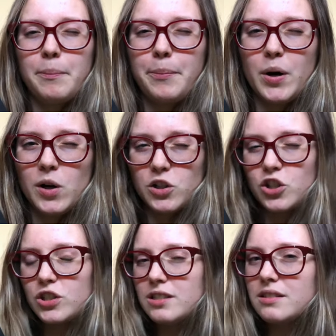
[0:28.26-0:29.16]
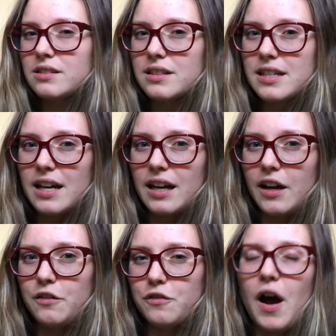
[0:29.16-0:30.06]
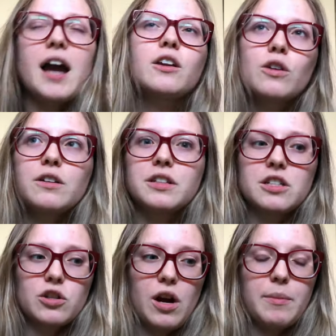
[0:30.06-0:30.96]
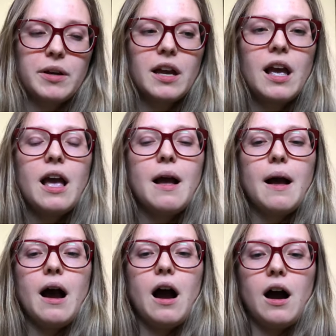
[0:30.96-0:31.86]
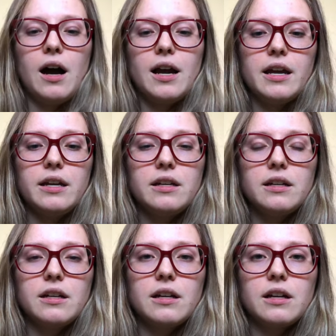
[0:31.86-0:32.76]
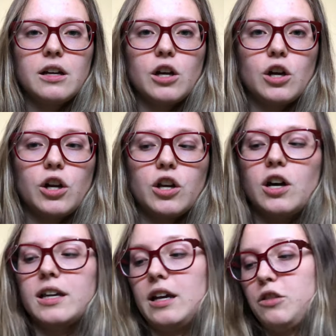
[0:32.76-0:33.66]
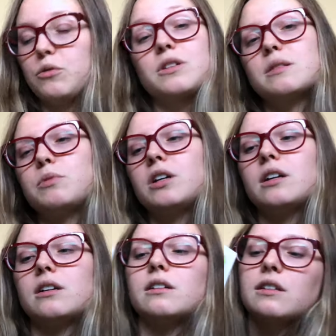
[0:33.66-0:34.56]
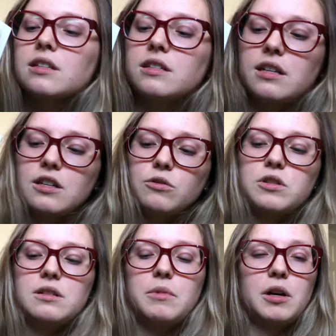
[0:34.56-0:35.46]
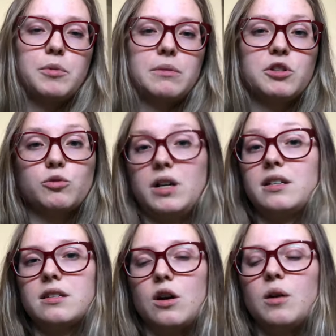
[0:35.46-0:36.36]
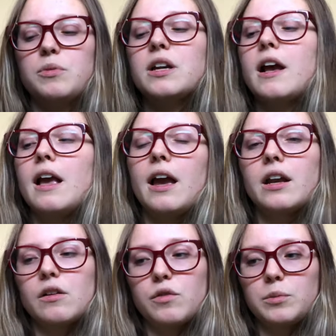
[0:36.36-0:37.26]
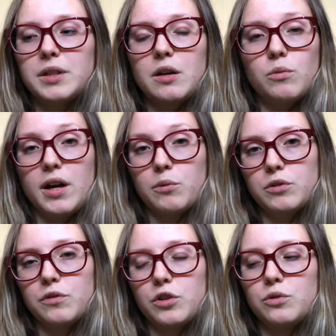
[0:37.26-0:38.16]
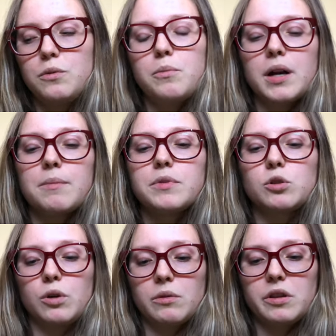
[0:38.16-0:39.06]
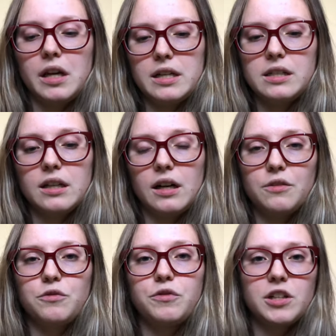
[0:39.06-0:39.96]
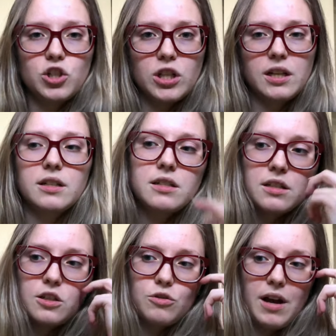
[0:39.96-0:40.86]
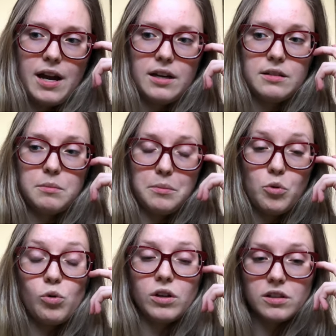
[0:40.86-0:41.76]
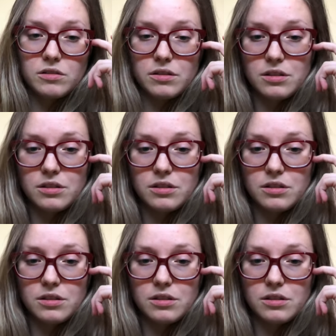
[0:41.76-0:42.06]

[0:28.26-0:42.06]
partial DNF. I don't know how to describe it. I could not get through this book. The sticky notes demark pretty much where I stopped, and I filmed a rant review, but I'm toying with the idea of finishing it to add more